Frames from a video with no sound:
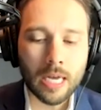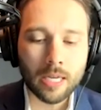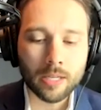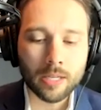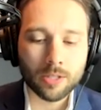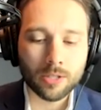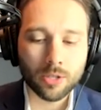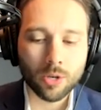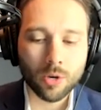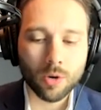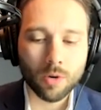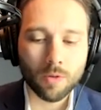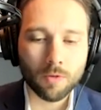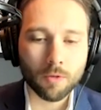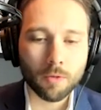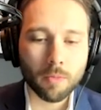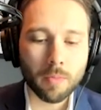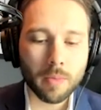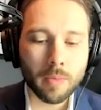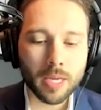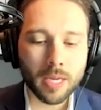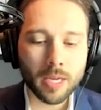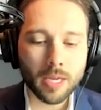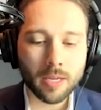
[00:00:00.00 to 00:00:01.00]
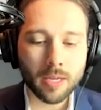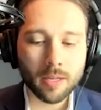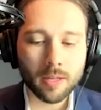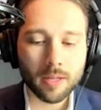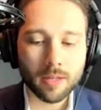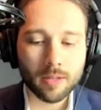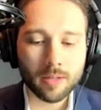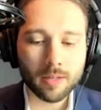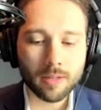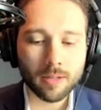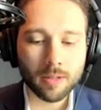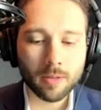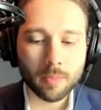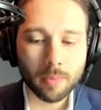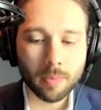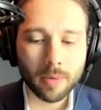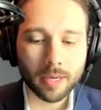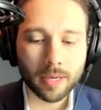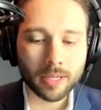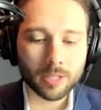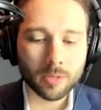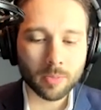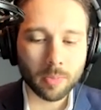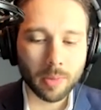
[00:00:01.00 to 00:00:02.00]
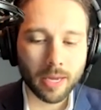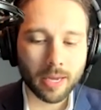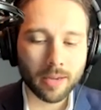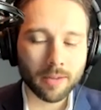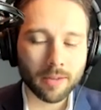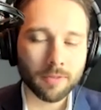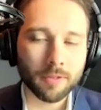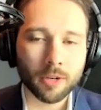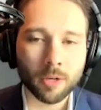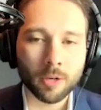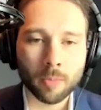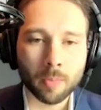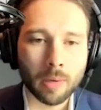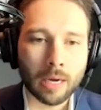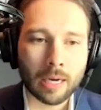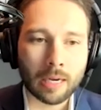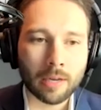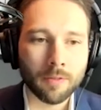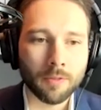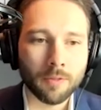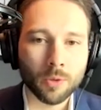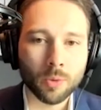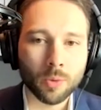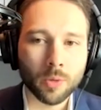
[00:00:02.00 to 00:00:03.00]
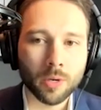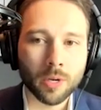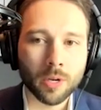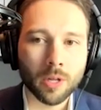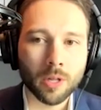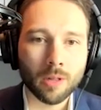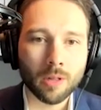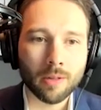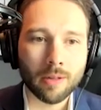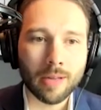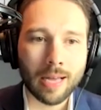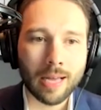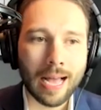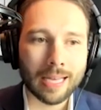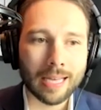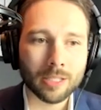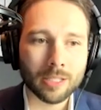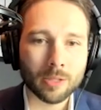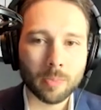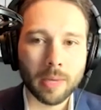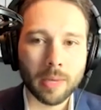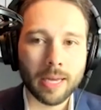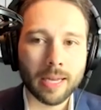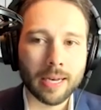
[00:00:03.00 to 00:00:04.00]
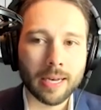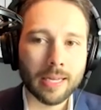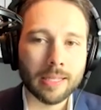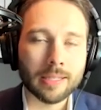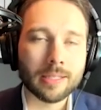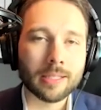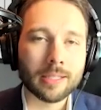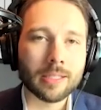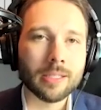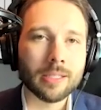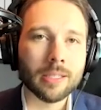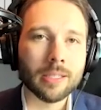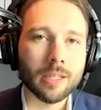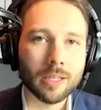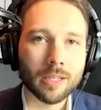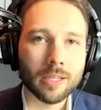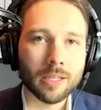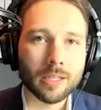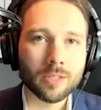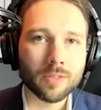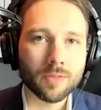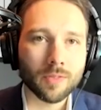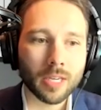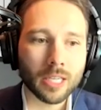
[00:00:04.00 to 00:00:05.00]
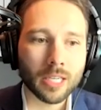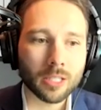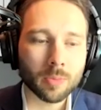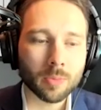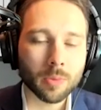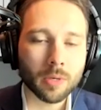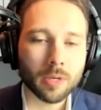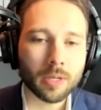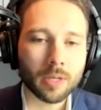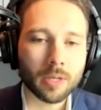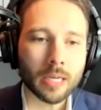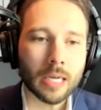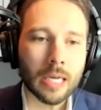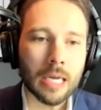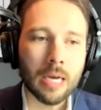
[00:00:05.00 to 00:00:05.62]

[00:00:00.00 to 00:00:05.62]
So for me, the biggest bang for your buck, if you will, has been and still is Facebook.